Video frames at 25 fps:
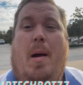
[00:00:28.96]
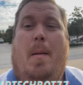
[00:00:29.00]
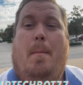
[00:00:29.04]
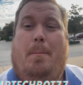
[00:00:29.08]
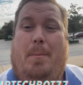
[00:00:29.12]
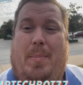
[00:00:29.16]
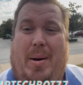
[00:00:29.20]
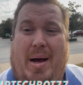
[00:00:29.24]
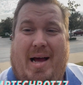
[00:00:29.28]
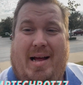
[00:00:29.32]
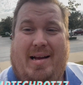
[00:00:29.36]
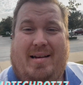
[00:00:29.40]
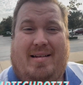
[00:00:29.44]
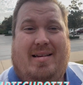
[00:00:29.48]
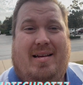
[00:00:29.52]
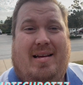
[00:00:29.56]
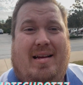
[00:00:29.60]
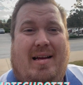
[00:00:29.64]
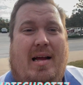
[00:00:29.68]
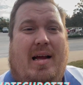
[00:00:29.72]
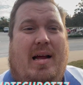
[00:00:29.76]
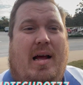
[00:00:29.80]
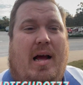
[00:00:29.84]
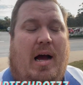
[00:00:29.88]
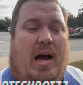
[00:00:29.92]
but
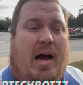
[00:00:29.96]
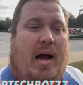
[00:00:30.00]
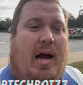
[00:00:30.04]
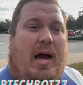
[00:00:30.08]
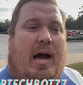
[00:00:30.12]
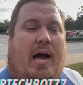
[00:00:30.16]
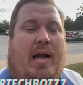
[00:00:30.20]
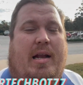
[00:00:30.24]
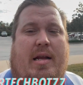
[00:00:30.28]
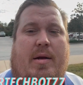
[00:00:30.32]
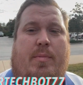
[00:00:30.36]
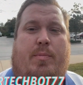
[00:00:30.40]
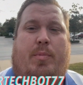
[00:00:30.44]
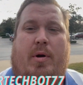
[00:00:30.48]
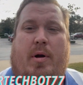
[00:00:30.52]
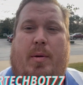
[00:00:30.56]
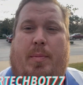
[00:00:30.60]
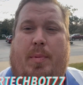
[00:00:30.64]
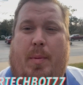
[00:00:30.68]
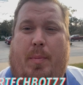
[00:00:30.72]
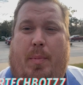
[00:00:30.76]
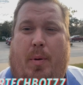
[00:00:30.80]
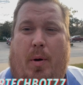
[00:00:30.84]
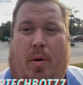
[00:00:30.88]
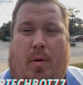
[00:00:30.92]
I did put up
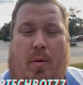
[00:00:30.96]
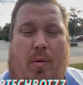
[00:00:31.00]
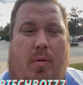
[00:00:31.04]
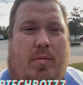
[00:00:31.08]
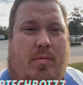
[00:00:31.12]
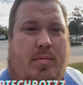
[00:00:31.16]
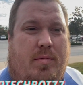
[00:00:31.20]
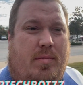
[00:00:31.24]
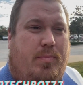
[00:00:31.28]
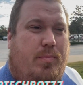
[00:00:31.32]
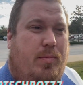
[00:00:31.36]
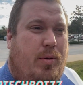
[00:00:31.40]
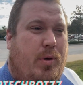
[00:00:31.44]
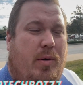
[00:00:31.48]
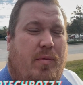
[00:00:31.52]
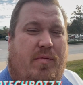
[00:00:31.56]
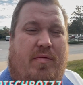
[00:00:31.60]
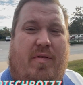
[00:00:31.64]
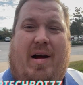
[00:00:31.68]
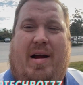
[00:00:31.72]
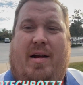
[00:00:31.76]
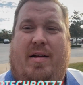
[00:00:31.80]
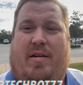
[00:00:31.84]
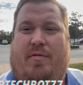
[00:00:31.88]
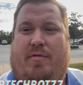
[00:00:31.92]
a poll, put up
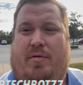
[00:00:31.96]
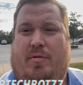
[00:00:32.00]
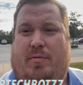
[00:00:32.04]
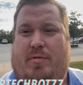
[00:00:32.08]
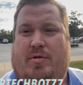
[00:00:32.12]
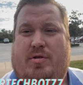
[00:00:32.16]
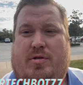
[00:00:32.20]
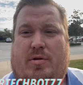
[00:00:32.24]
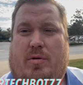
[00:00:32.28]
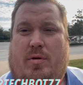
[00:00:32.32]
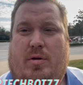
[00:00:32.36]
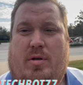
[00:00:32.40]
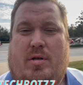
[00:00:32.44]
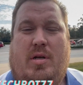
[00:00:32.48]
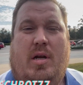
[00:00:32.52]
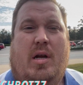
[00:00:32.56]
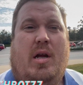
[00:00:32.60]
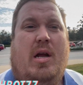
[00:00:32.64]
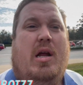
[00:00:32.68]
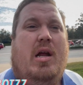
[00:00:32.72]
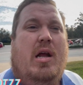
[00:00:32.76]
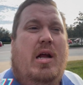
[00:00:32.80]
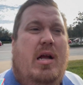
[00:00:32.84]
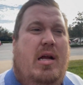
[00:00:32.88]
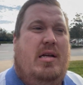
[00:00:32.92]
5 different resorts,
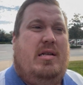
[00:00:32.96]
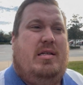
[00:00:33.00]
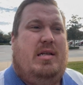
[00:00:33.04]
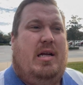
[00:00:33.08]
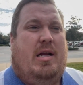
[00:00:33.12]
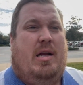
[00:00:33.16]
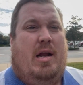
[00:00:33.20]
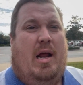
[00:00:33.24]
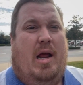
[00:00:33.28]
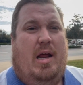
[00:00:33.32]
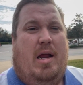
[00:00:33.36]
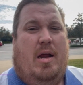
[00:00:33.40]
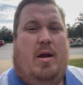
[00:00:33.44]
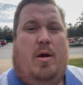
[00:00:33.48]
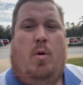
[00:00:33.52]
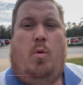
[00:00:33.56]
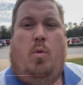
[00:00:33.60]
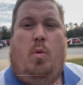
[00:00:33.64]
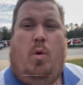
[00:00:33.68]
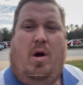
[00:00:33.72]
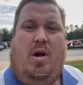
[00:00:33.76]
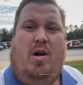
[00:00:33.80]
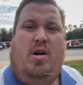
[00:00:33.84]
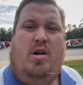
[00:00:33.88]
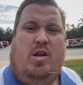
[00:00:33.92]
said, hey,
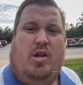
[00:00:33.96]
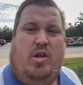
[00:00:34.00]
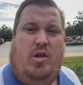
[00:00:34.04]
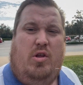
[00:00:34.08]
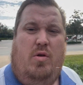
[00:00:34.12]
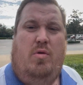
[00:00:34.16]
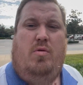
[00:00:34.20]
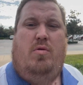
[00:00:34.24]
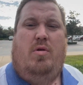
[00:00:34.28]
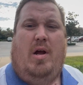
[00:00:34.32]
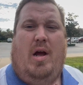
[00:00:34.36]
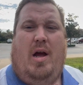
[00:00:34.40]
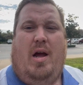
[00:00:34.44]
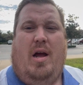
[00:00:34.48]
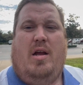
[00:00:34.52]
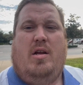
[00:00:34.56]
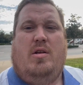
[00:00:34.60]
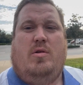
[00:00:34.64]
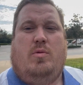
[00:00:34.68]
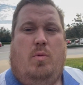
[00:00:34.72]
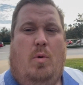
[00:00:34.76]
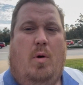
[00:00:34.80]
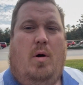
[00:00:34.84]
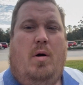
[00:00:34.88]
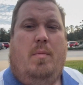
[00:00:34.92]
where do you guys
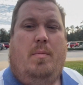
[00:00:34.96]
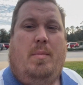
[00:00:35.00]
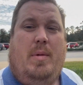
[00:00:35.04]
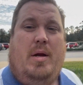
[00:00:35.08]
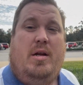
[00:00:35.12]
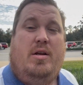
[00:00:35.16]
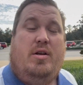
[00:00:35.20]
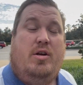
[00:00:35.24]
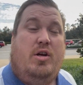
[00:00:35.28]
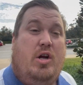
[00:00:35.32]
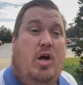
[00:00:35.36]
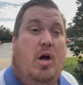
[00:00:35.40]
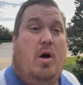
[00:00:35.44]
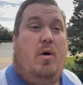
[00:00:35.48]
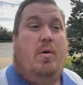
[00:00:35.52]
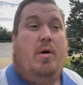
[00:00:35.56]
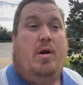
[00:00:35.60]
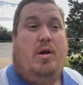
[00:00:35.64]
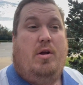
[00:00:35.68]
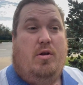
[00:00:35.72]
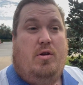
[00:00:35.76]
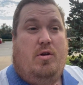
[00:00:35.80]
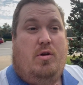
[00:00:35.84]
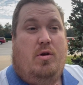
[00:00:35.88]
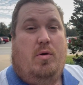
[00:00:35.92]
want me to go
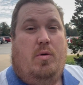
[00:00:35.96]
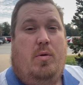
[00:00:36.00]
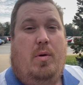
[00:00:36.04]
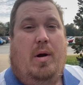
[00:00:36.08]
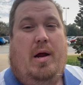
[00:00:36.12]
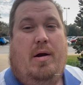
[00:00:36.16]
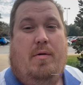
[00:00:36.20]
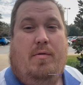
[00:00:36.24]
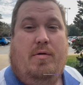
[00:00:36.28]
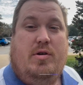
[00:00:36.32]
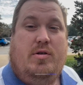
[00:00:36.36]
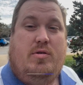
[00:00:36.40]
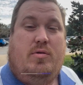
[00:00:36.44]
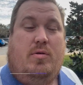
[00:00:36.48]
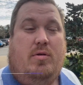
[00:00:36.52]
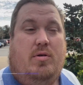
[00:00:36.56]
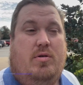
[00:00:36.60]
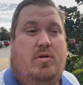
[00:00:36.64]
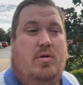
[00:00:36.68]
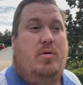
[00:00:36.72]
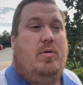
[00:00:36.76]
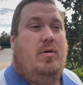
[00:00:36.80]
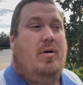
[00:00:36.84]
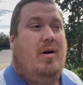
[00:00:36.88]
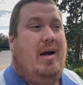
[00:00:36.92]
and do a resort
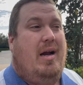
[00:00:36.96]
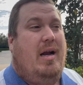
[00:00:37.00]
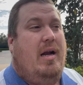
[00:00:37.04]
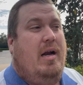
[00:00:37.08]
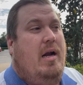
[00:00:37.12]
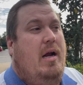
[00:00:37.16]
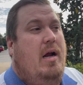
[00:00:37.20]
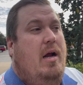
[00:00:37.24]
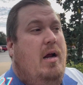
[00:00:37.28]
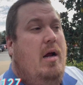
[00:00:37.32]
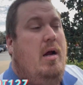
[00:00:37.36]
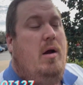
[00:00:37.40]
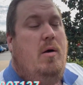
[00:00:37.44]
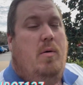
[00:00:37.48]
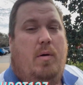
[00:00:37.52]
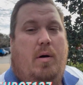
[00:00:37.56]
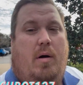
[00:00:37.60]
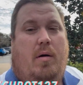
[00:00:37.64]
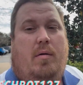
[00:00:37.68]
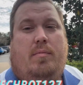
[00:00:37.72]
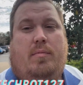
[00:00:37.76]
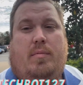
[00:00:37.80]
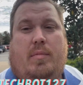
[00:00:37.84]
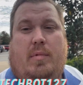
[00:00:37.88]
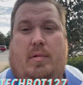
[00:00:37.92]
tour at?
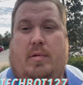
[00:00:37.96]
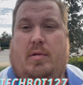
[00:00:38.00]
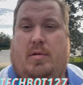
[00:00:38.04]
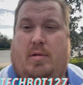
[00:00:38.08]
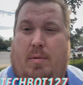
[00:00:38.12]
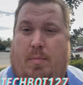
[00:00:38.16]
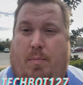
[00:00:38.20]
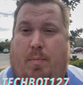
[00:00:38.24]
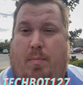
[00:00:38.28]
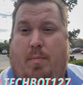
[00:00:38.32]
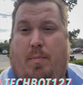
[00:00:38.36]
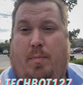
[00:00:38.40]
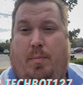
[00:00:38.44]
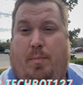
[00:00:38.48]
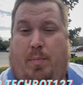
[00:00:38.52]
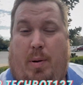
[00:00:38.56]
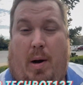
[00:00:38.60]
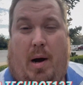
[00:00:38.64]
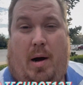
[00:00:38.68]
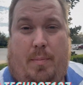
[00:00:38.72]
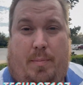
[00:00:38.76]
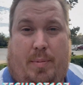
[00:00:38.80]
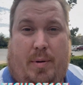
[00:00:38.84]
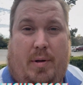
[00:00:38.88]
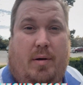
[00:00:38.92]
Well, the
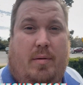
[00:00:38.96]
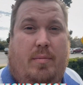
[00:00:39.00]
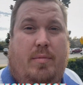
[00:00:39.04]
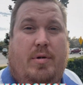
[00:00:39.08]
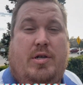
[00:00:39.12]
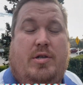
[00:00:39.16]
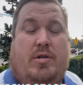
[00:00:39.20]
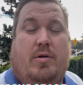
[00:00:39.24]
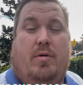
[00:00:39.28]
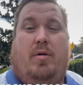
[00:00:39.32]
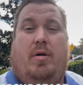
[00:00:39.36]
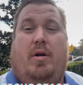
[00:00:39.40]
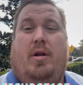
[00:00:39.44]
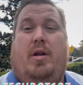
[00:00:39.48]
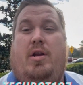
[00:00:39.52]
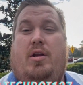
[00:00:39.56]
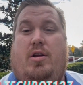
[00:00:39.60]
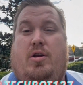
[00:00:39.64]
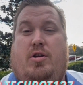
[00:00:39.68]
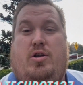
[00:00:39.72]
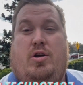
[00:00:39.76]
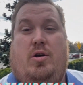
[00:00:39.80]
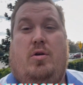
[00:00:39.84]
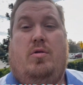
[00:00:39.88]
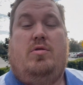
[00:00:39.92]
popular majority
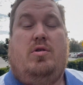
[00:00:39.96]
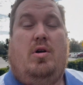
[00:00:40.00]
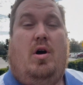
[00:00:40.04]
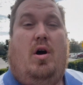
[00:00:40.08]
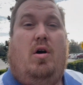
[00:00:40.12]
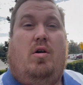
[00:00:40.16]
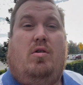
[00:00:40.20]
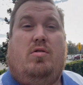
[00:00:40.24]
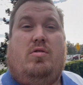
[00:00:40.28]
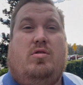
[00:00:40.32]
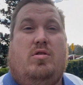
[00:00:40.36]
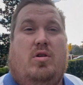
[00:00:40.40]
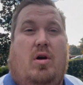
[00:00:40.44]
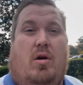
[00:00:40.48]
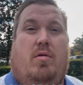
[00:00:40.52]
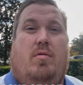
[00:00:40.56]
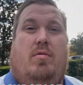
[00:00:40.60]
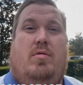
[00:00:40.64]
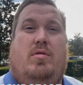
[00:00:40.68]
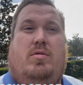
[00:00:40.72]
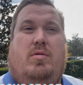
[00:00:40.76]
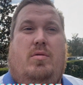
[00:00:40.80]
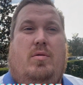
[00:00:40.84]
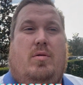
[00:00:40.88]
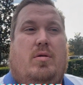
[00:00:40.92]
chose all-star
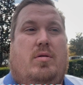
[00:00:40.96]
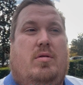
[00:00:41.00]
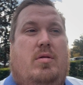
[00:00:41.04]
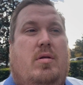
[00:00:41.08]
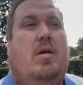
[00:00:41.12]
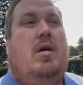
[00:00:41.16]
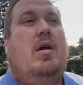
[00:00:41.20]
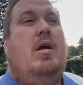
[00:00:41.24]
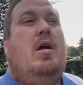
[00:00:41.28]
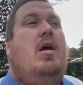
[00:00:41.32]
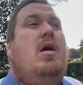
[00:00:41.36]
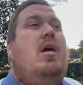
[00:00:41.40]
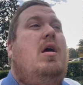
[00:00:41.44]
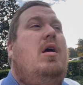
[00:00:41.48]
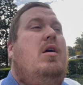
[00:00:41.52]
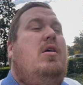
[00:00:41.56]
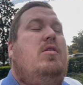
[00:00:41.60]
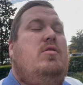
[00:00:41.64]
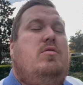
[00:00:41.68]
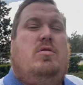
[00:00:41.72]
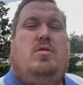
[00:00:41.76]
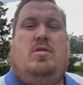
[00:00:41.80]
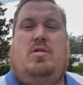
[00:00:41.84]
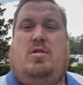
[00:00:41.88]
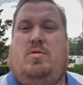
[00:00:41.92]
resorts.
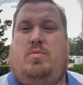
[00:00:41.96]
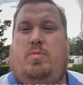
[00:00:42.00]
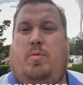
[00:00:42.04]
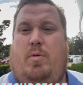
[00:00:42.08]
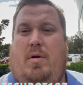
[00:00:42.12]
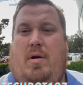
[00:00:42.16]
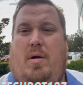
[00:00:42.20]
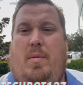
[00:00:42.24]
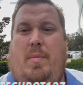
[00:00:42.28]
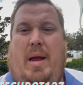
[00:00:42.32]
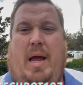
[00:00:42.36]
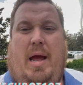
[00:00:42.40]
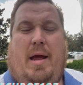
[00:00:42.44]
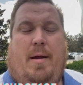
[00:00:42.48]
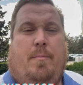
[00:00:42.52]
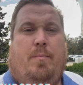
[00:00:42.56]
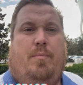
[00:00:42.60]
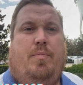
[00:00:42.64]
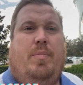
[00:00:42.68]
So this is where I'm at.